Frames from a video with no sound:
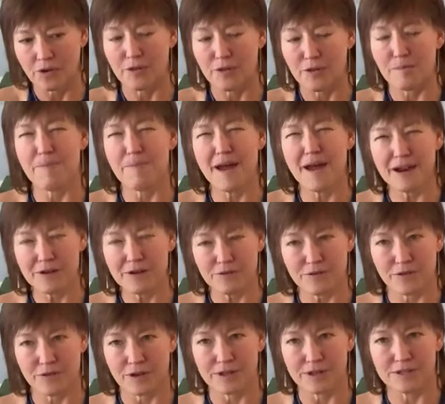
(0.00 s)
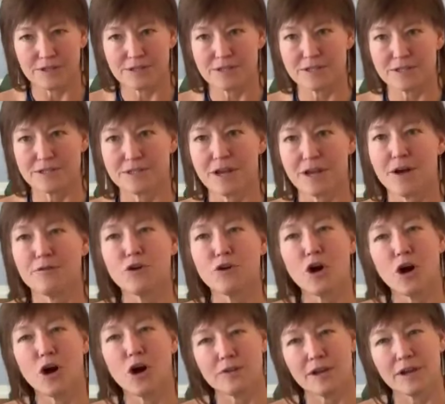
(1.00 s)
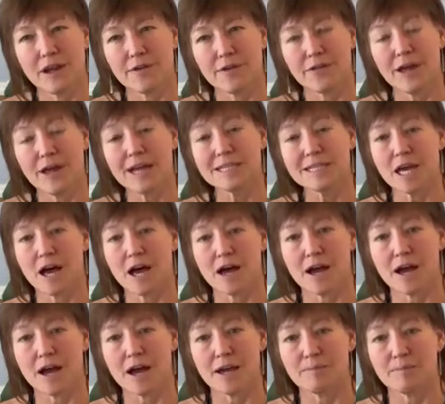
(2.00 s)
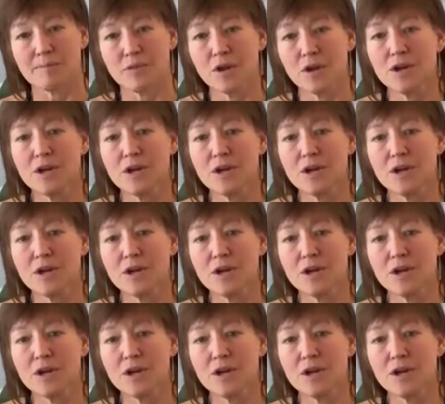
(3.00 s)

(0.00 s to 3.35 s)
the benefits of carving out that time